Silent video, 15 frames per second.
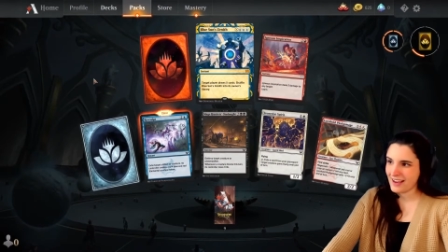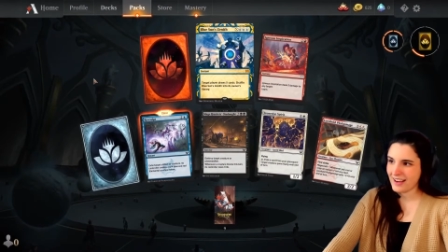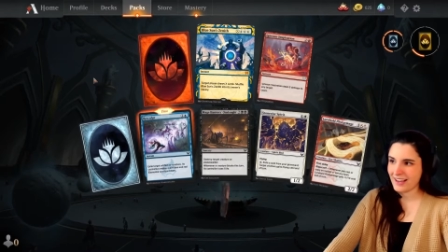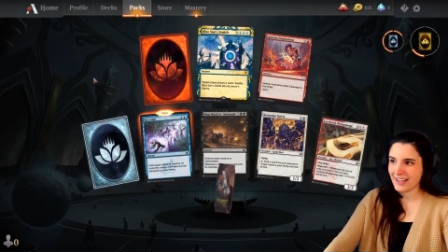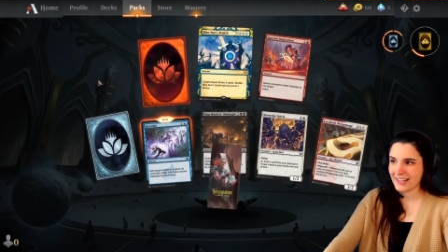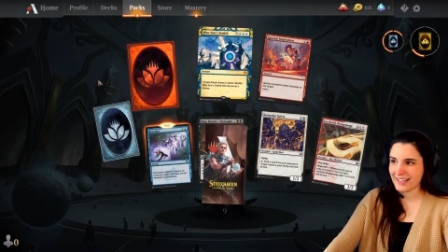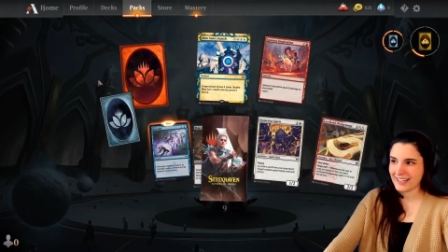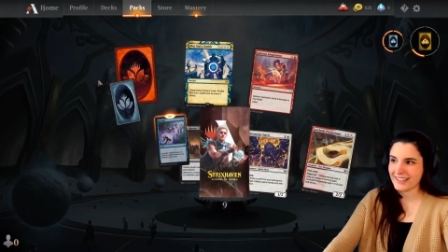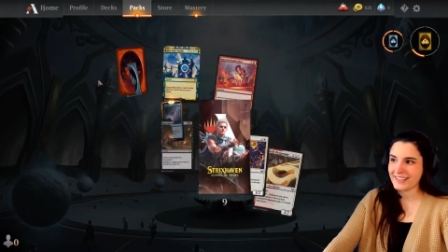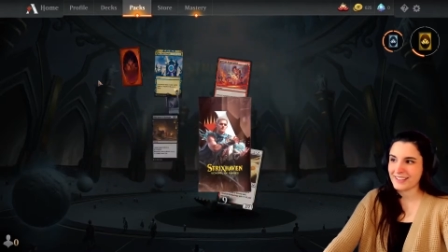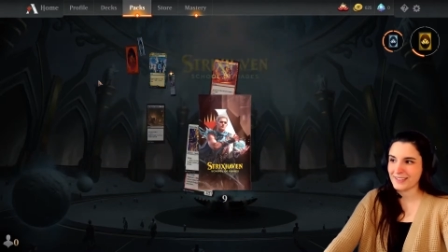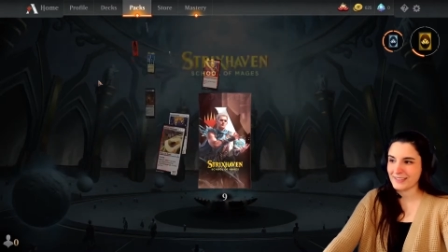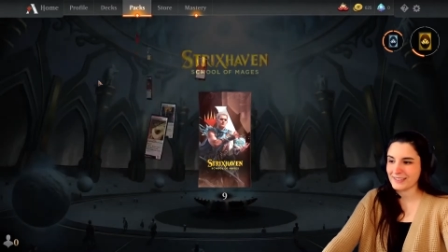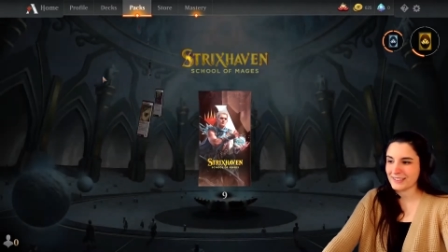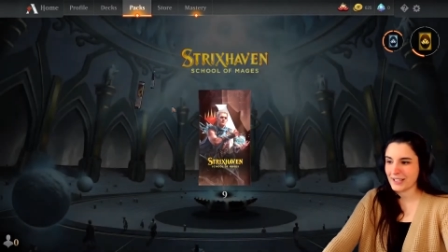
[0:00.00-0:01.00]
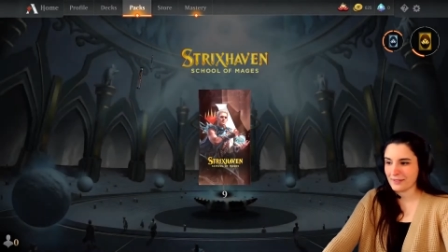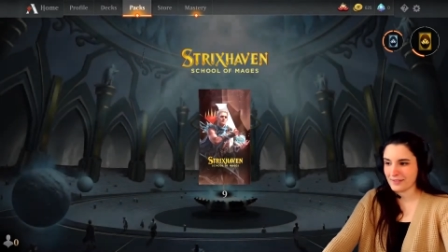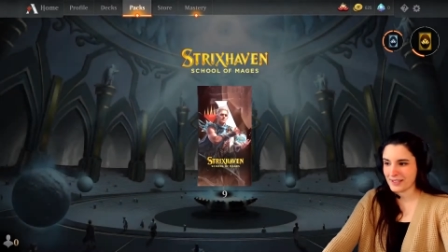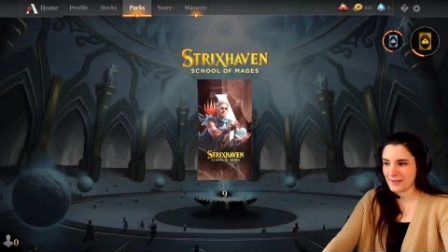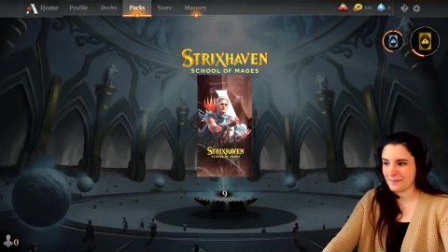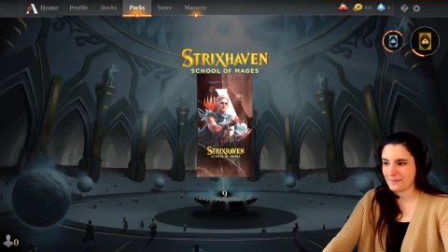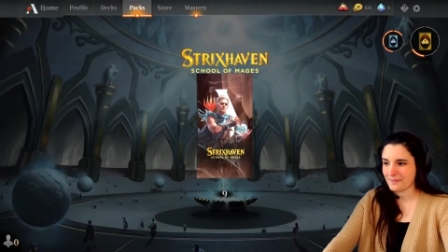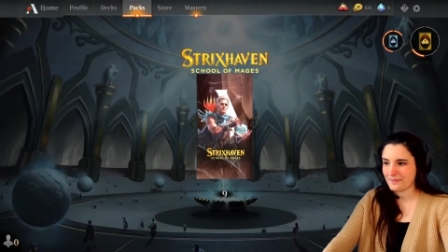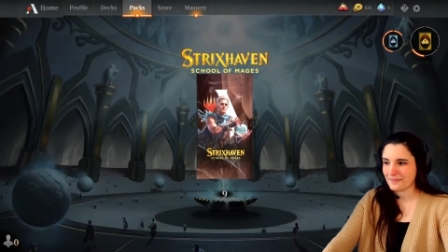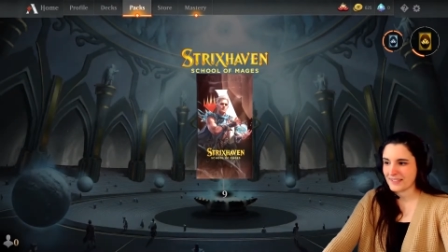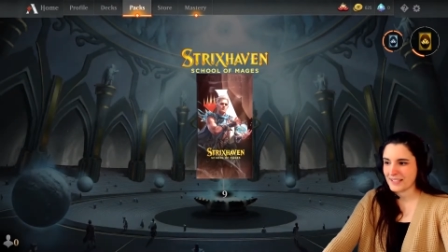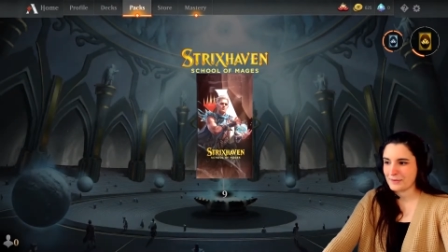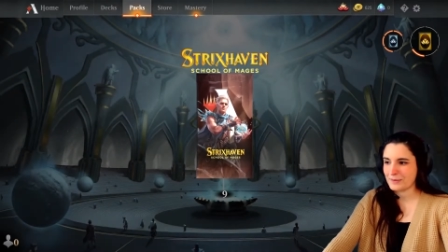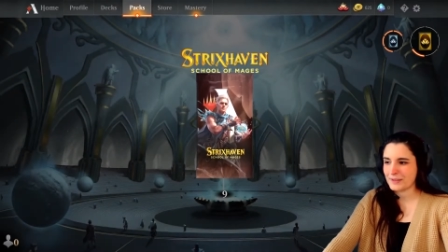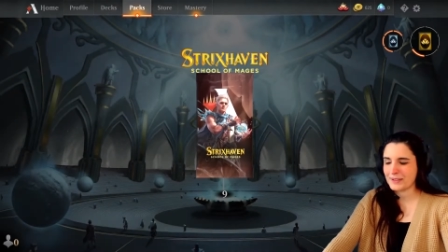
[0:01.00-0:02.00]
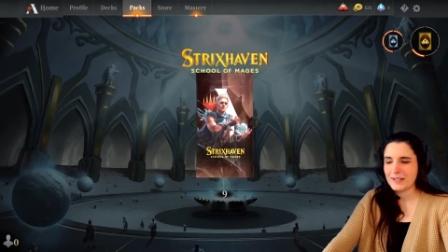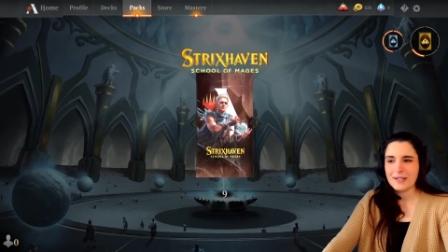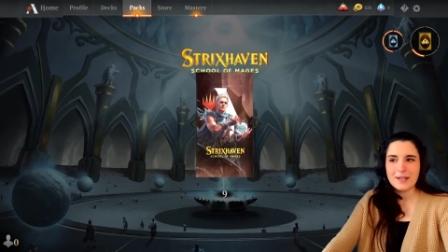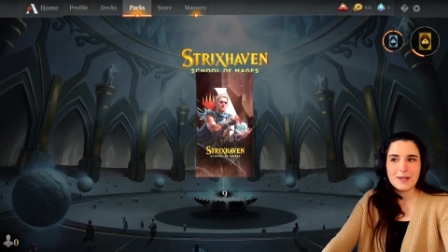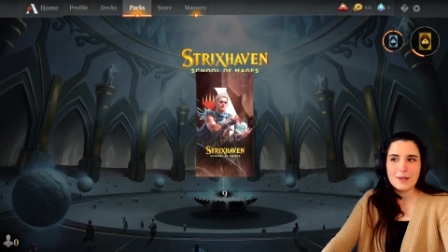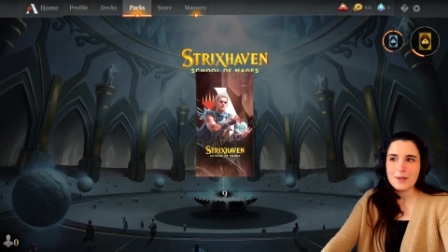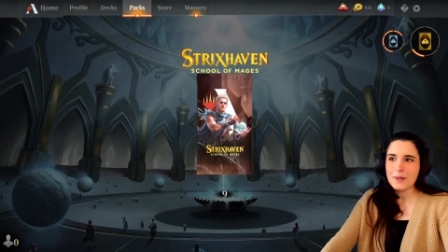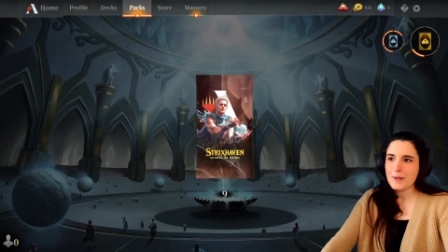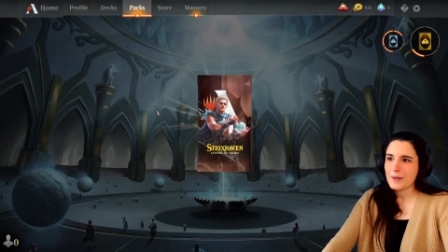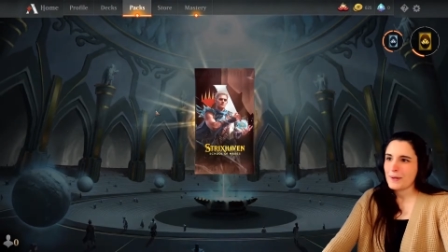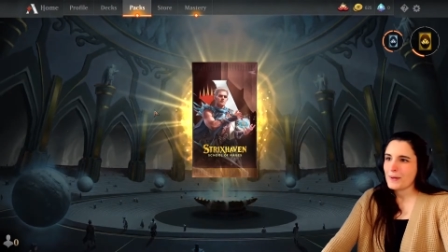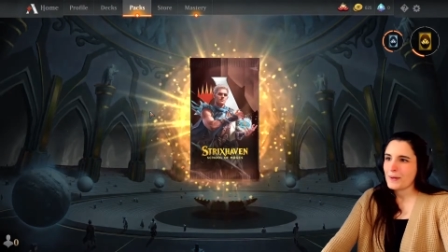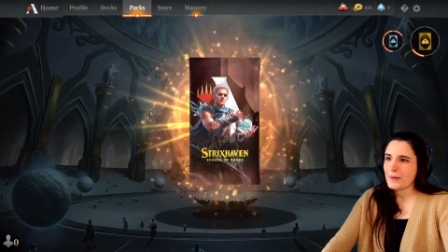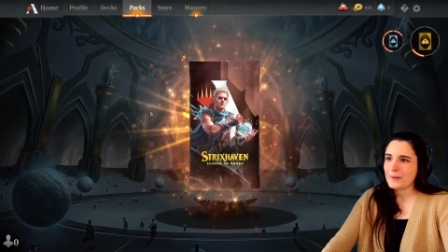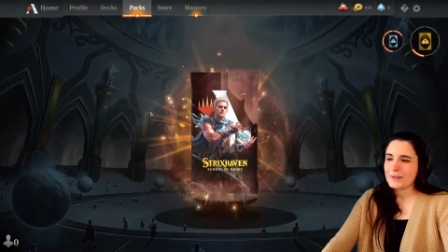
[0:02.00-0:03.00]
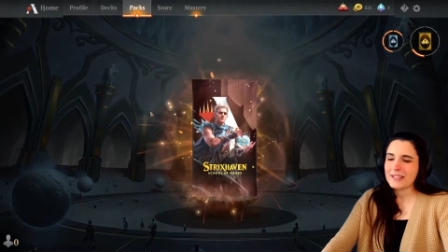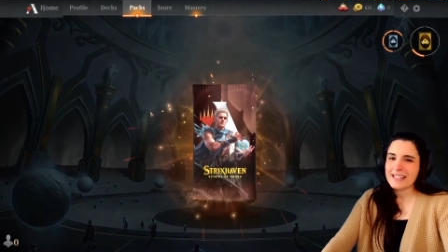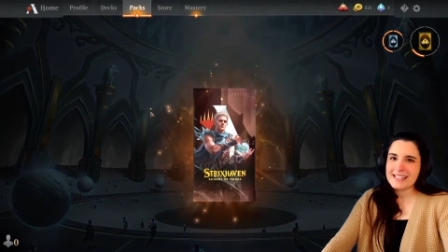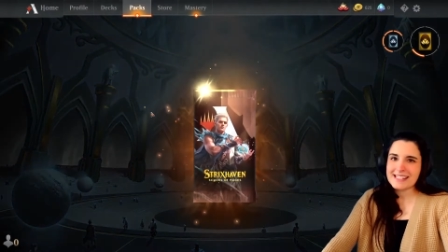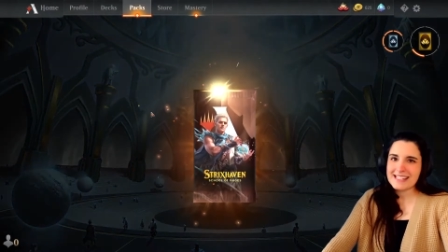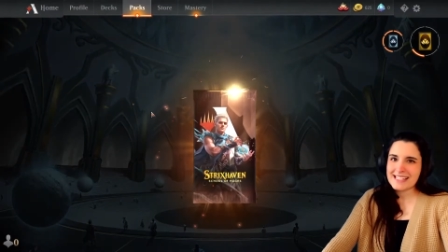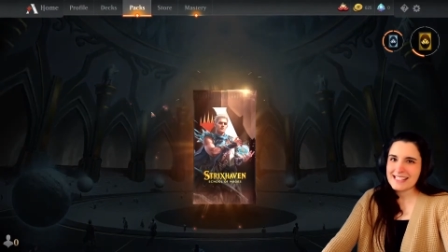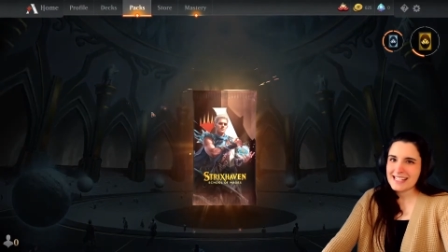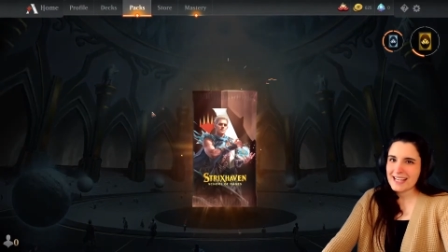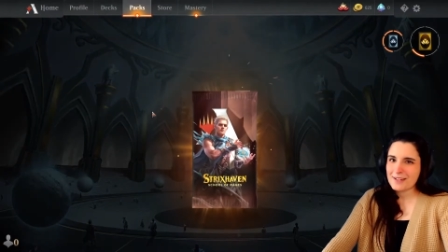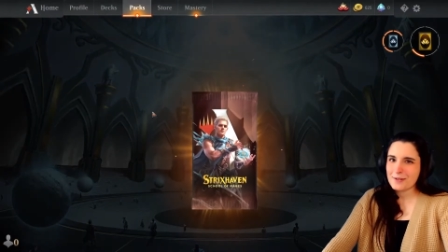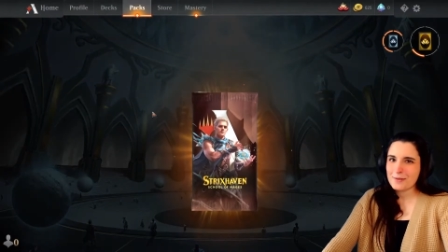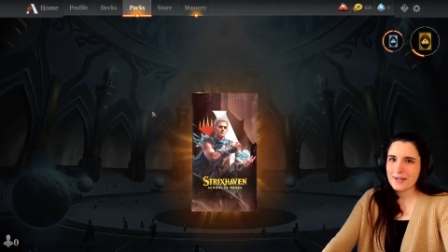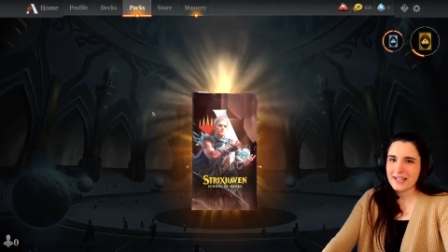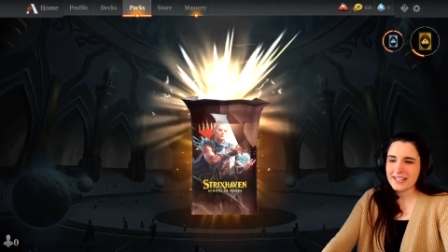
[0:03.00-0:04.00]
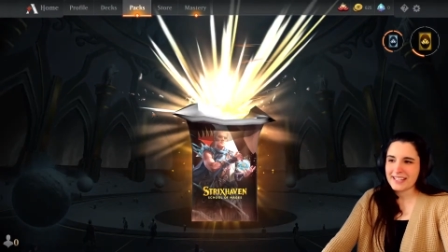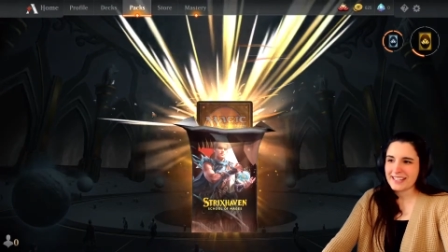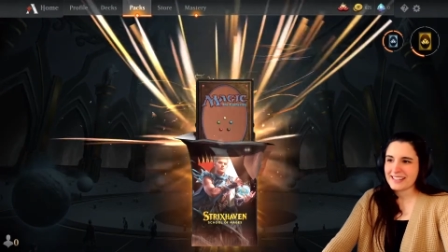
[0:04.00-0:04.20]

I love it. We're less than 10 away.